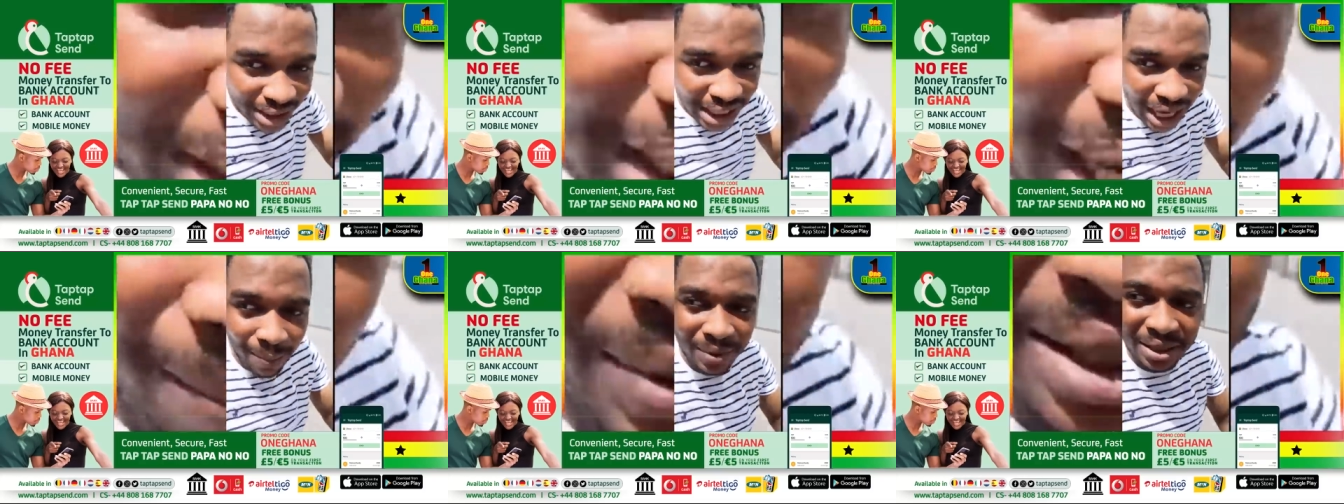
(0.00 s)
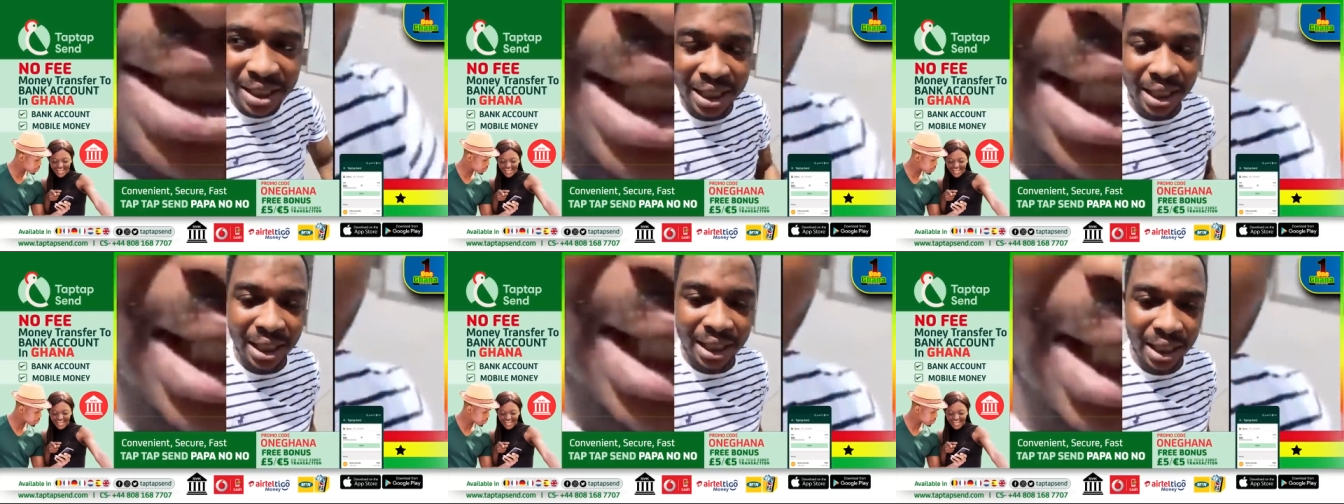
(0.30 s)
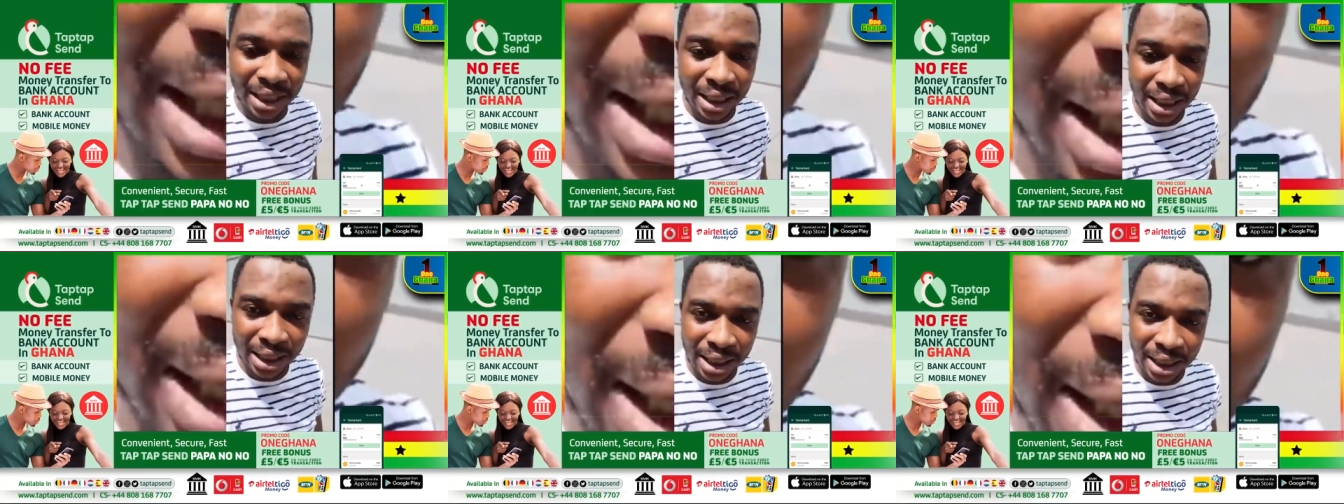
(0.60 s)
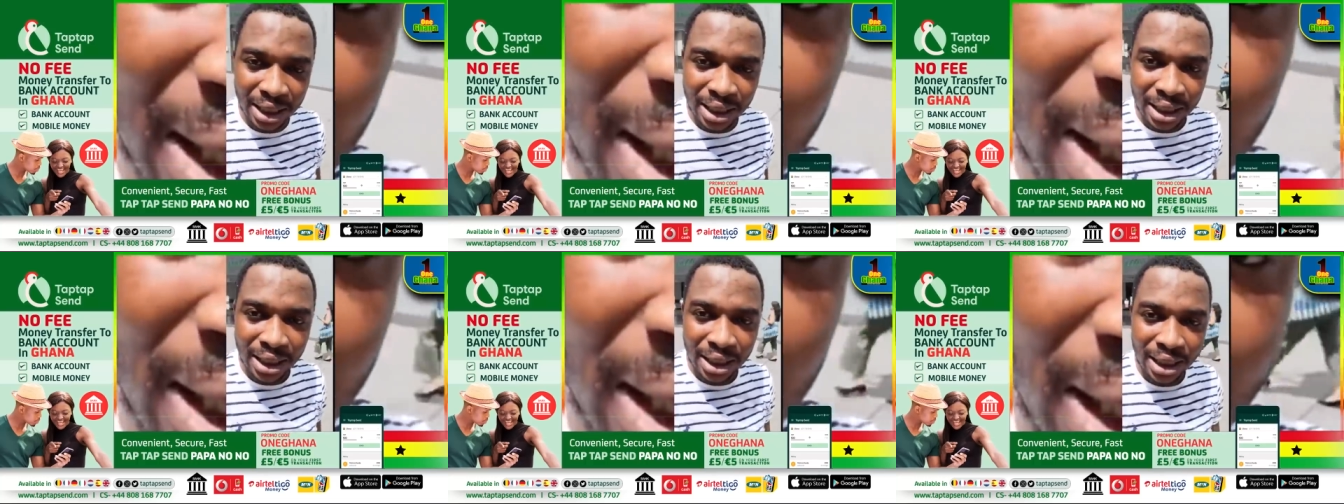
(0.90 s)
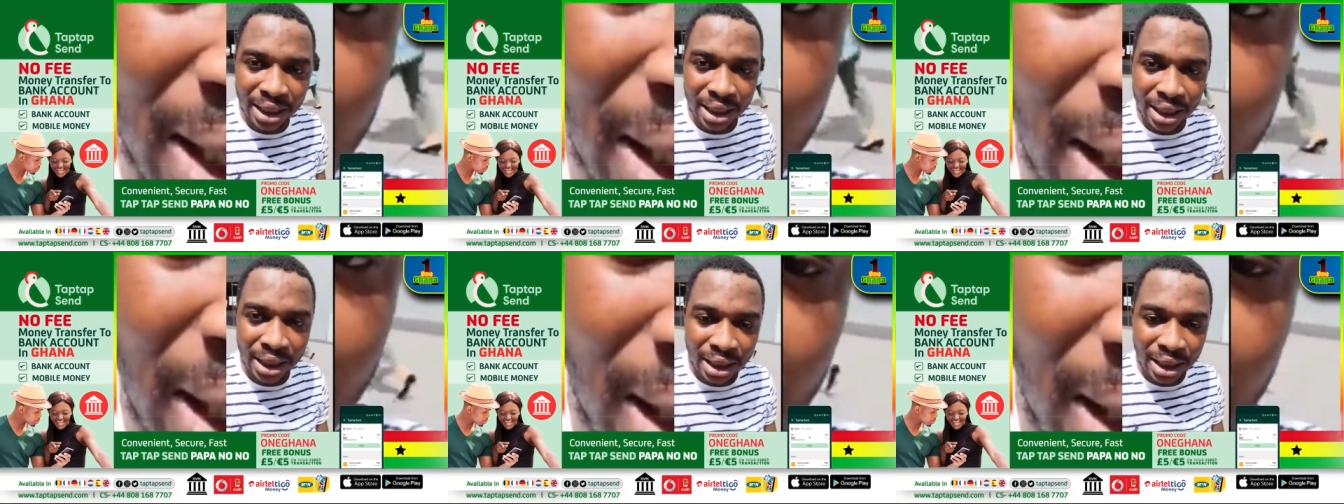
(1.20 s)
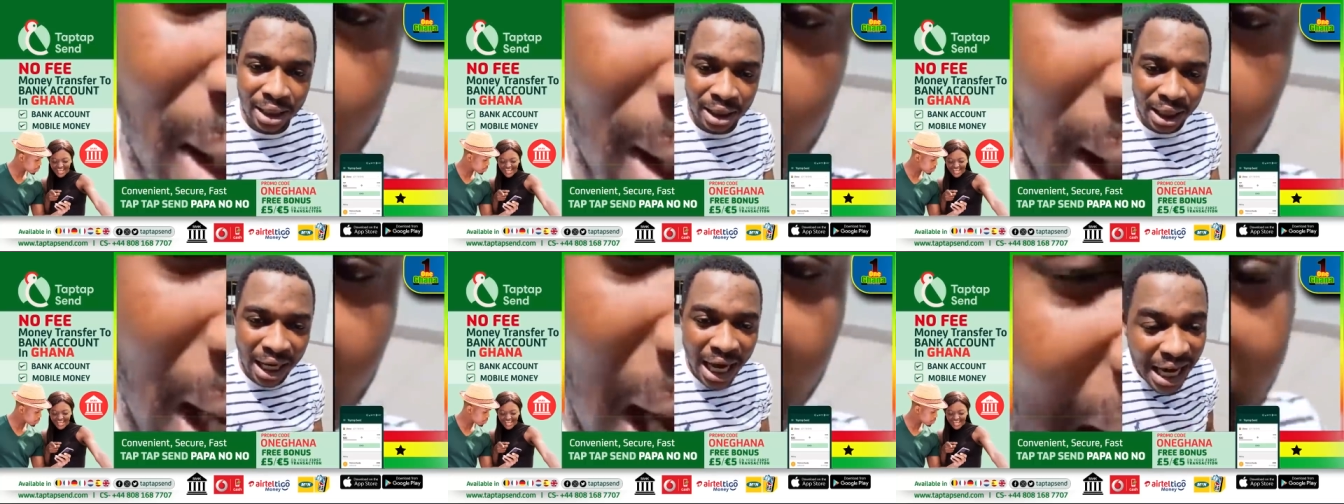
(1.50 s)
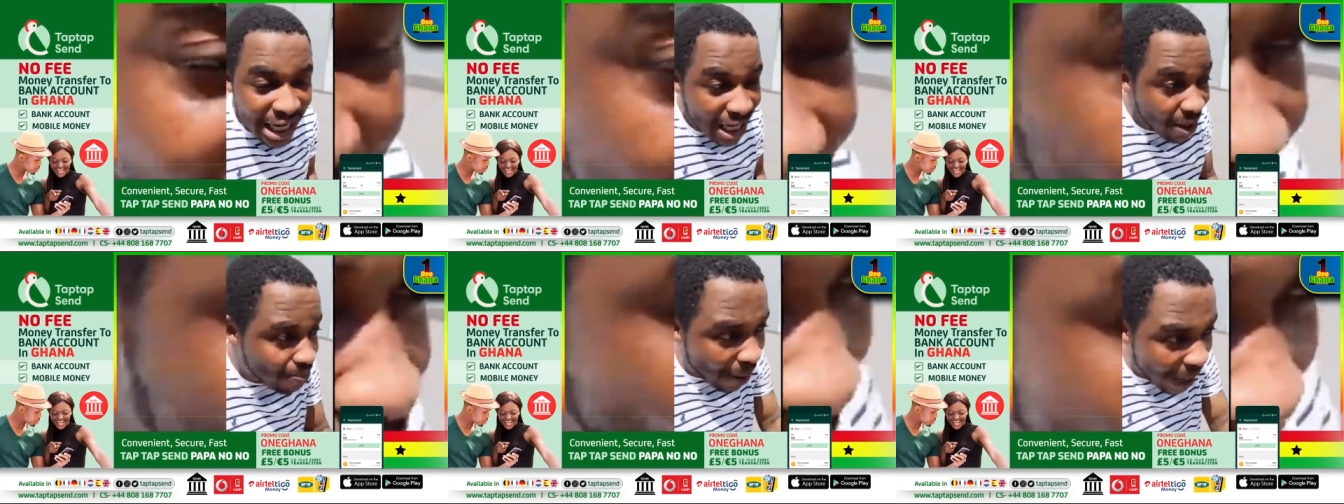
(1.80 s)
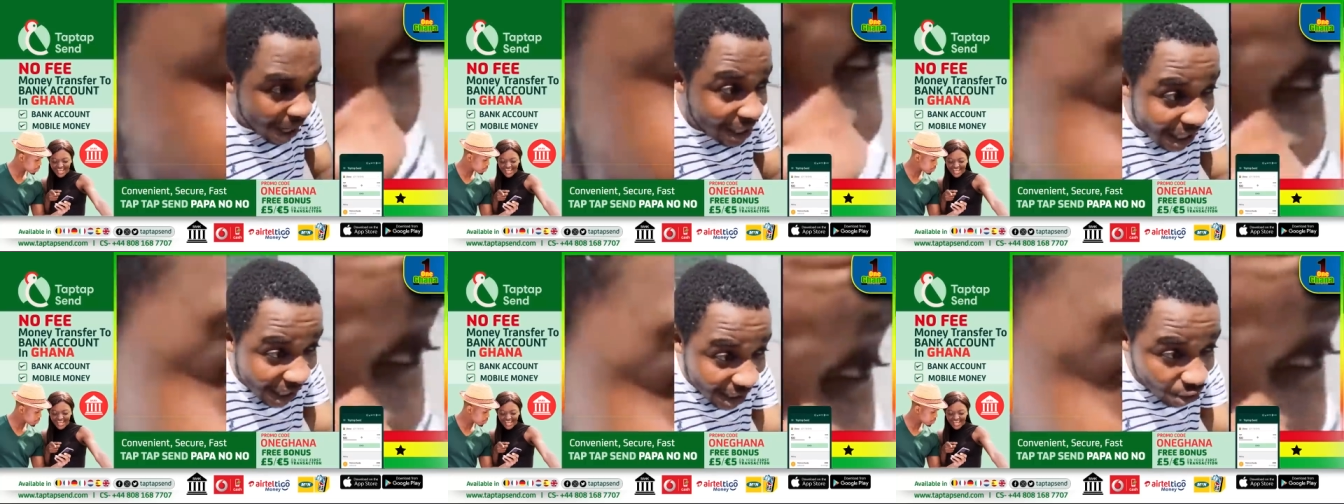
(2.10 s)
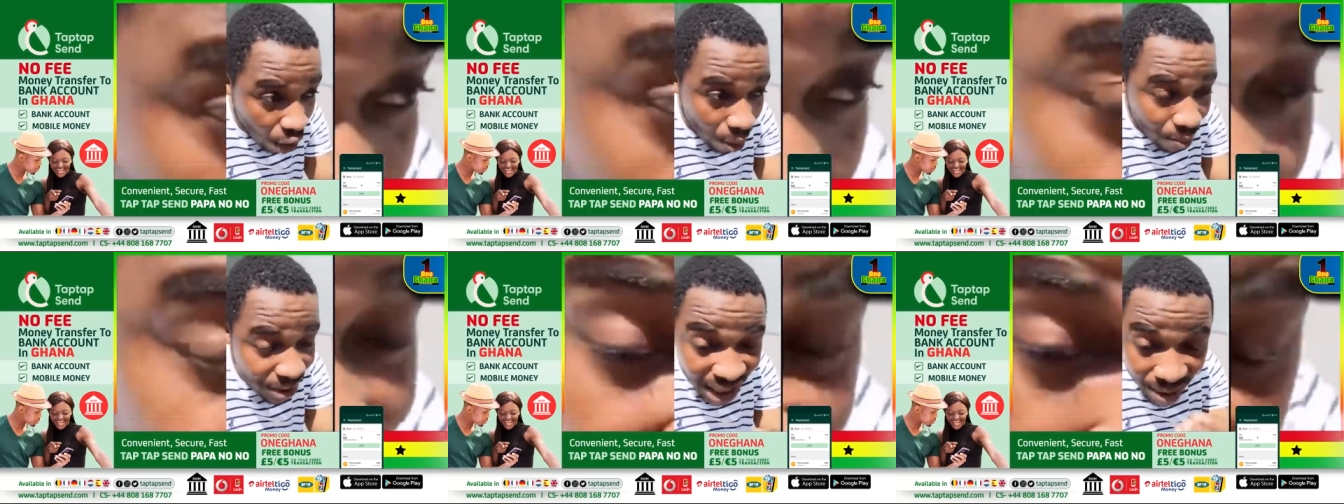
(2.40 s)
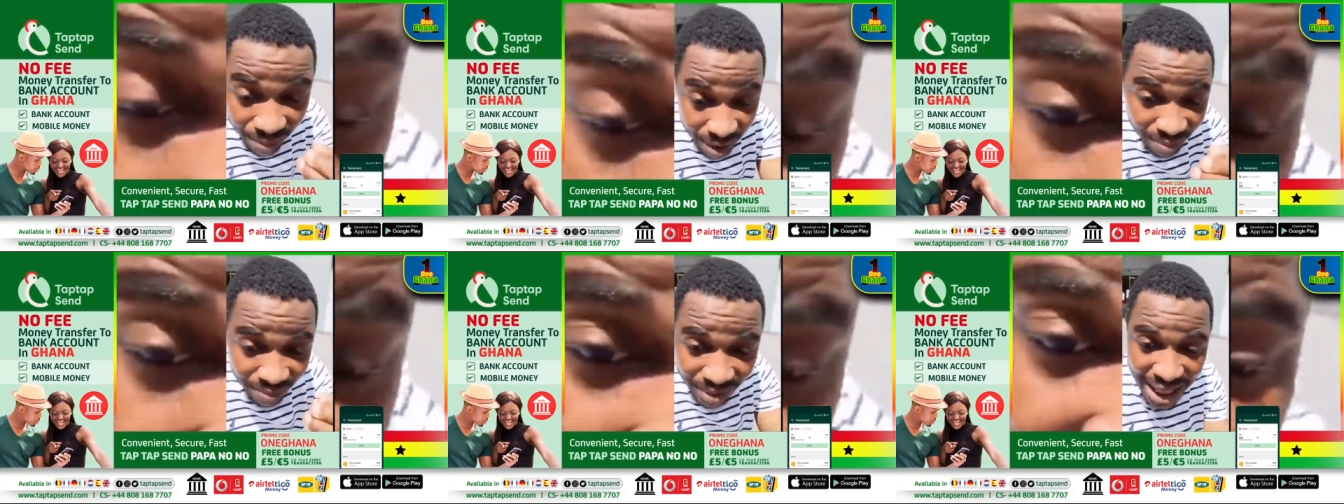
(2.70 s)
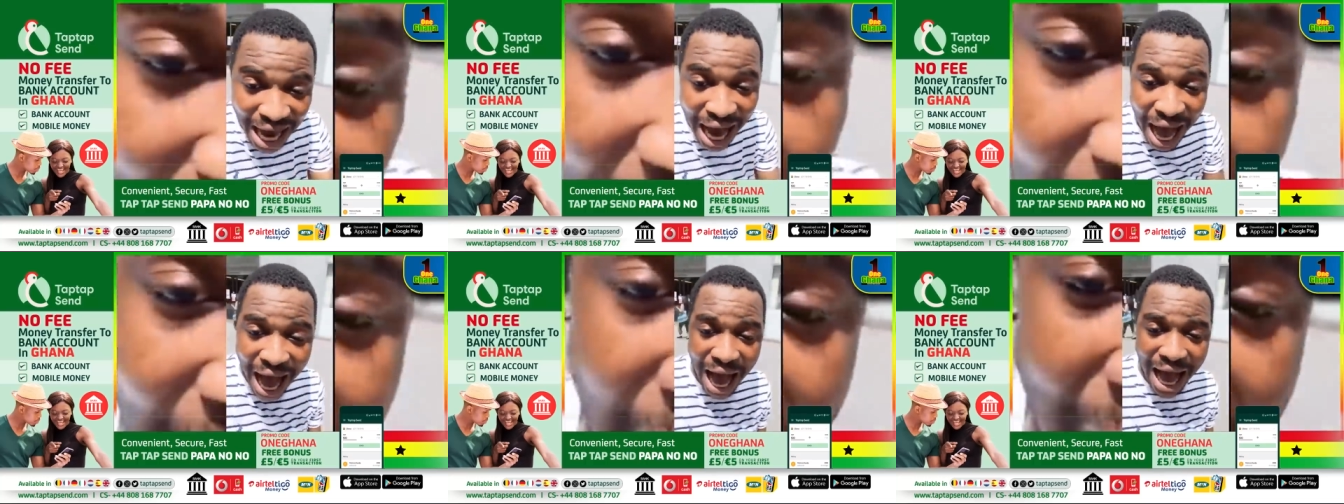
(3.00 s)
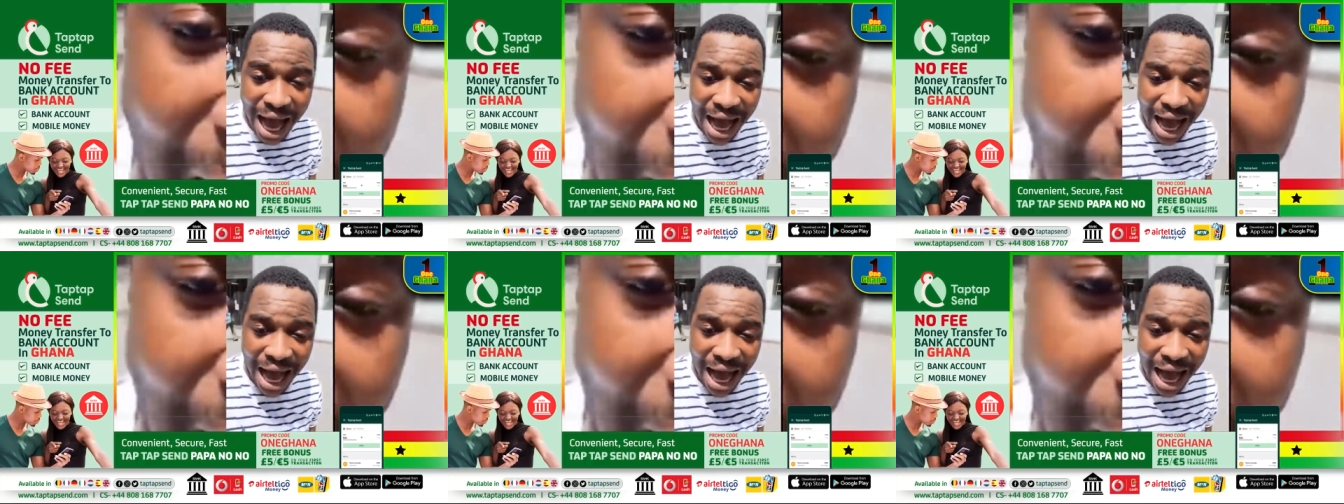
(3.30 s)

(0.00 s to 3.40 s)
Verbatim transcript: something. Any party, you may be beer.